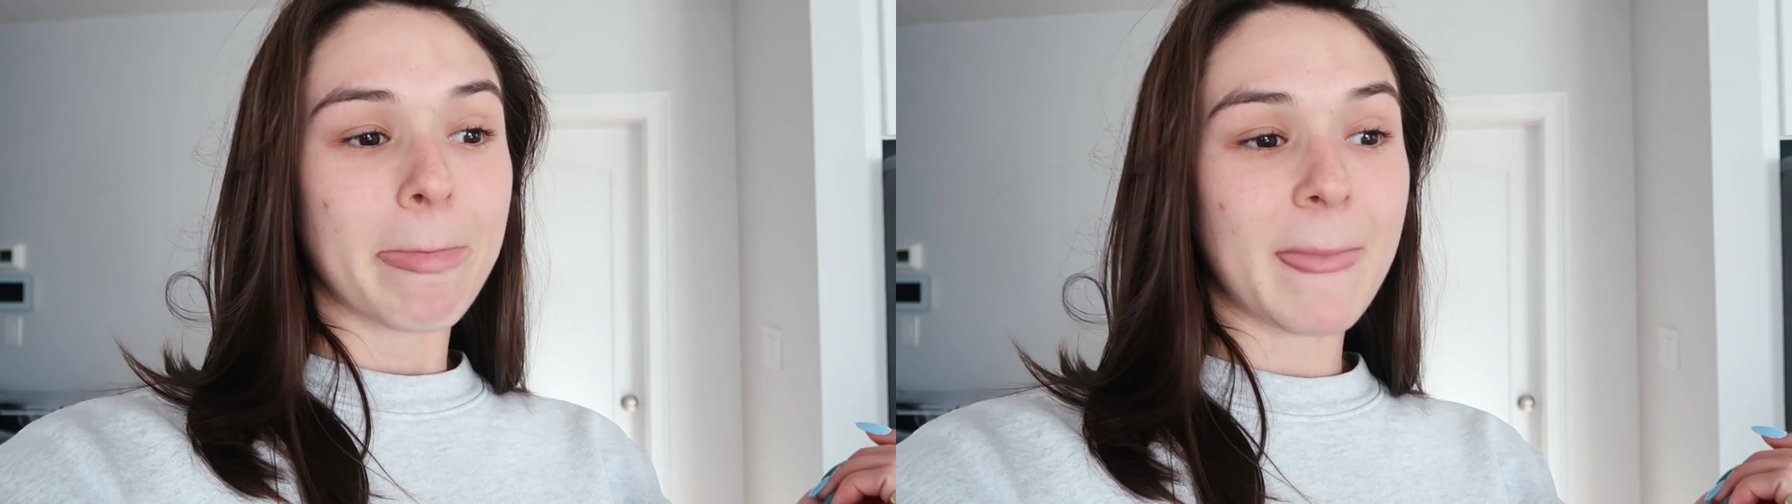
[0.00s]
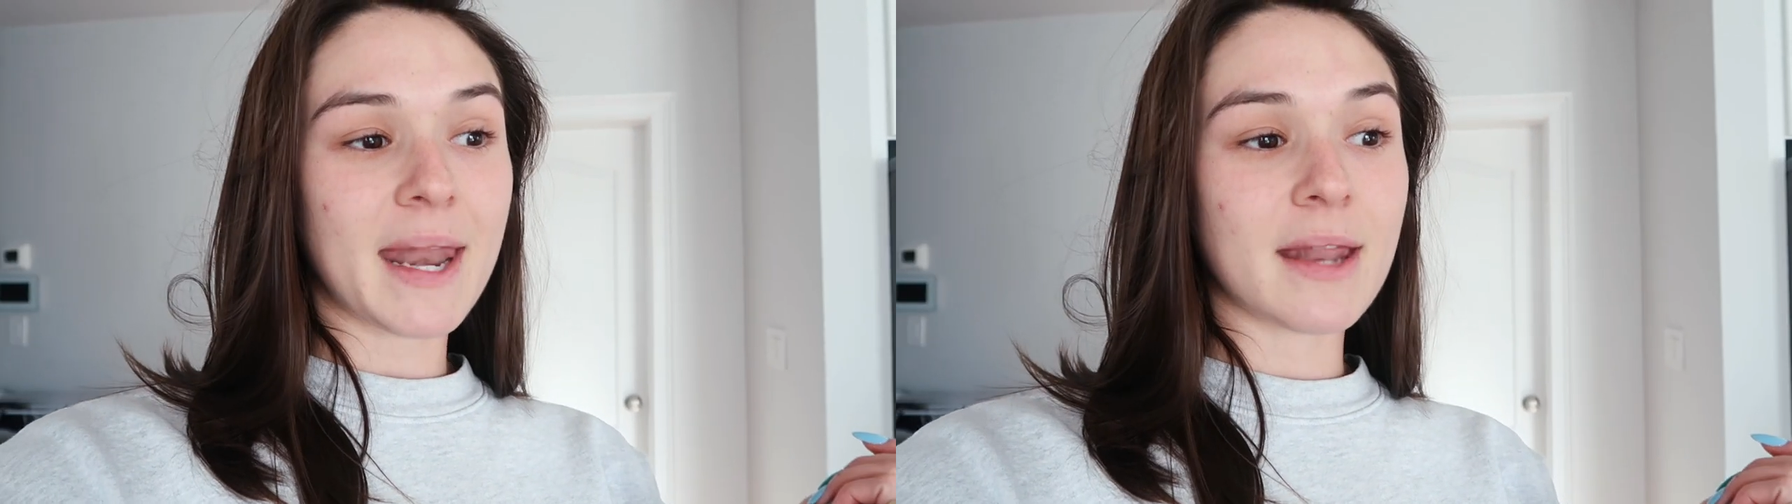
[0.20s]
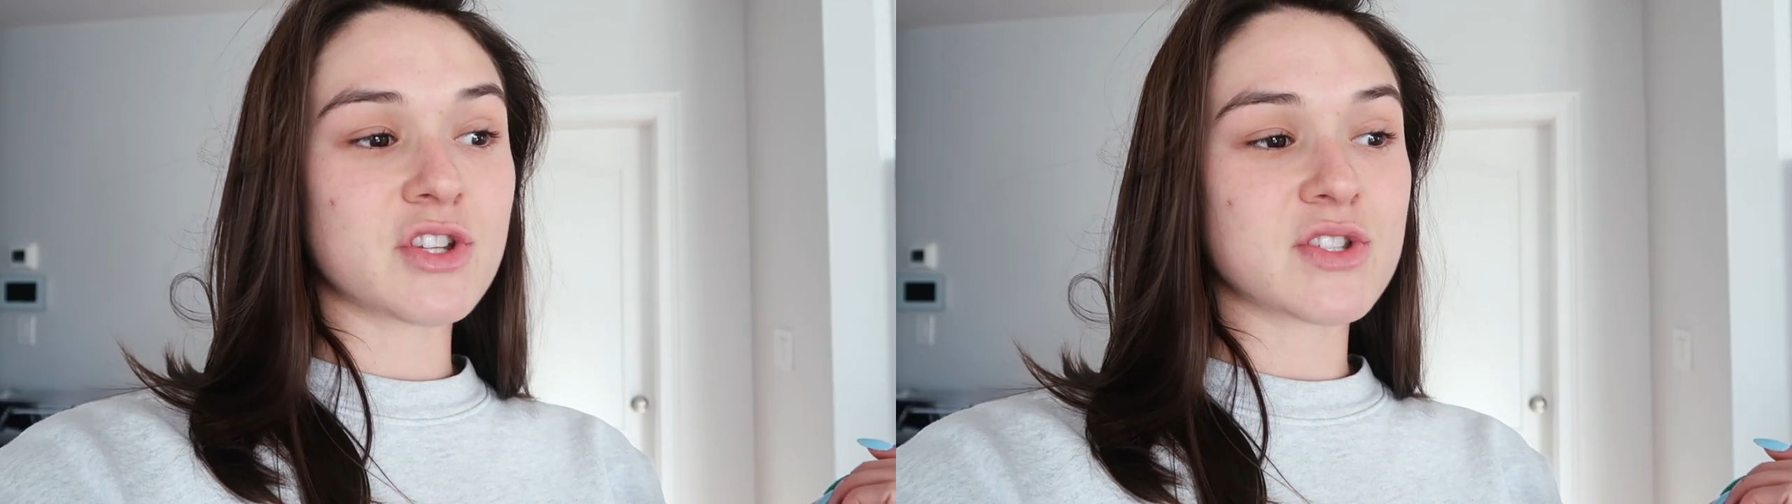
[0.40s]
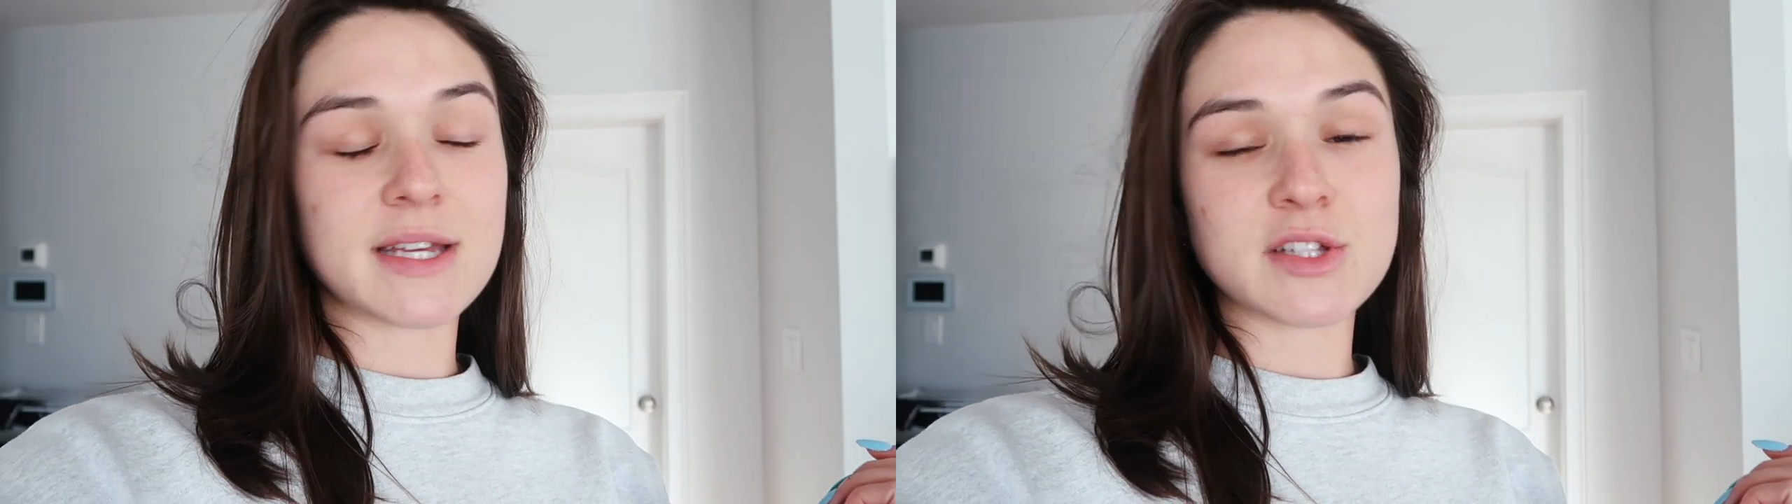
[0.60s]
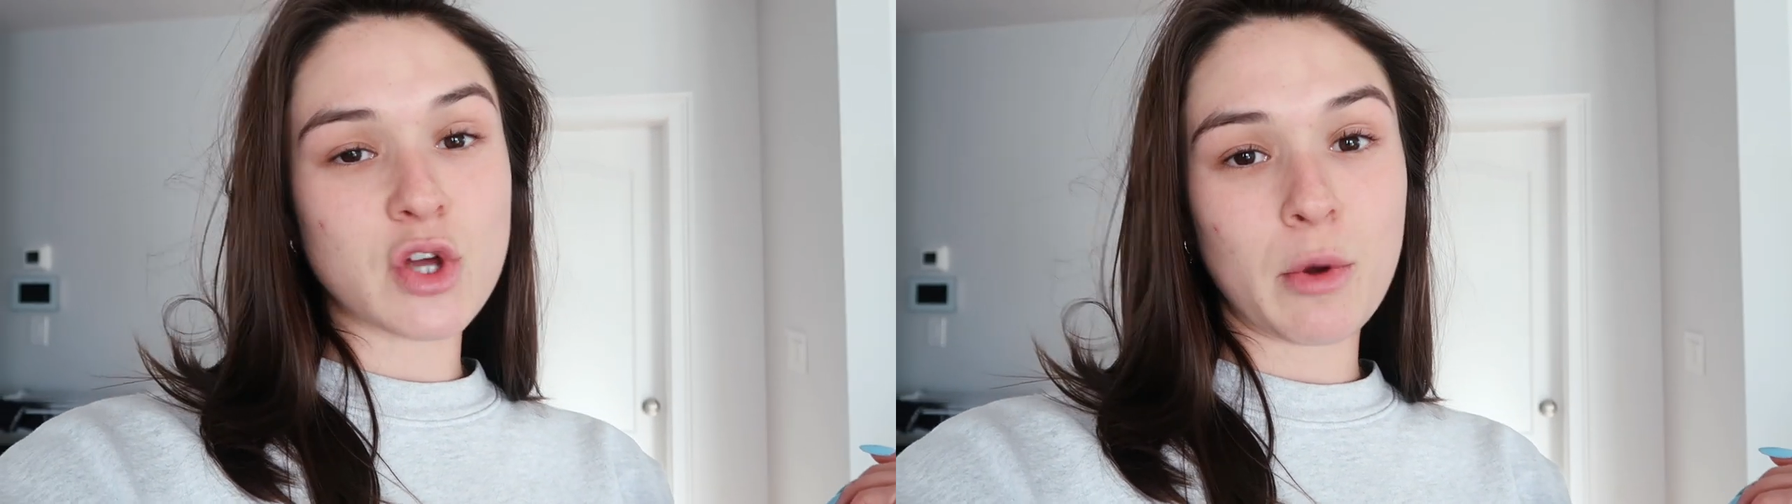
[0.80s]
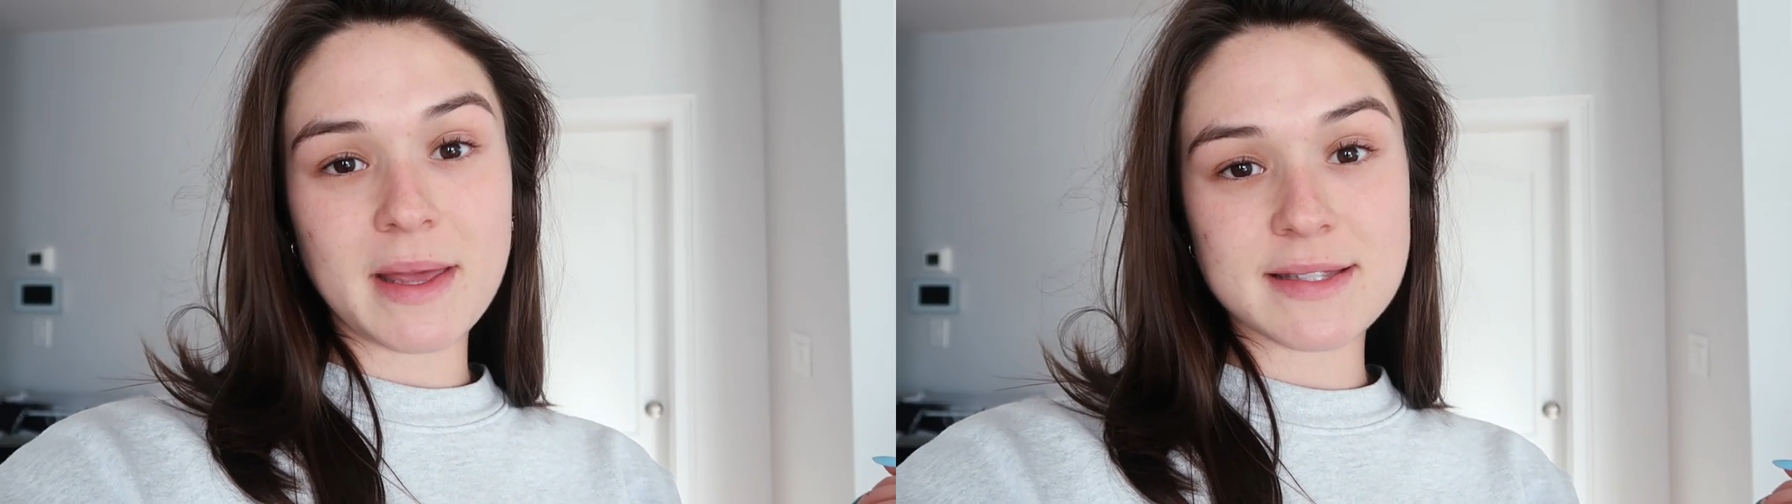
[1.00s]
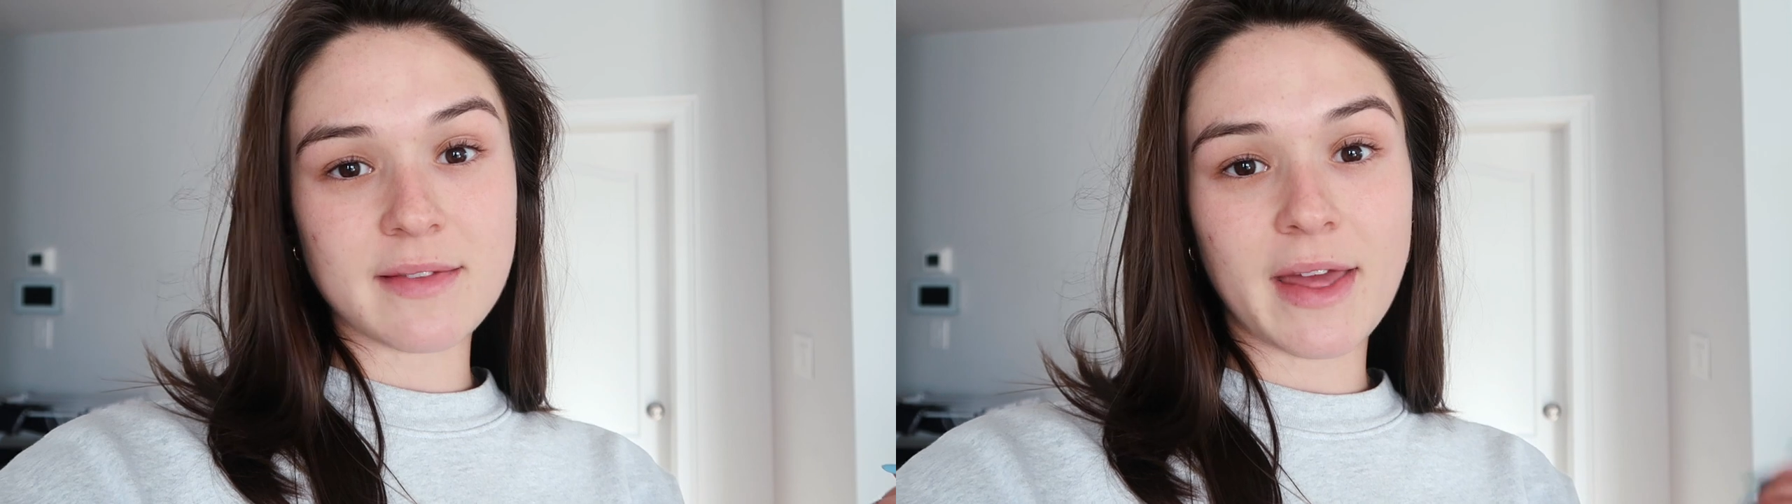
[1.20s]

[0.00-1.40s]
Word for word: and I just think it's so amazing.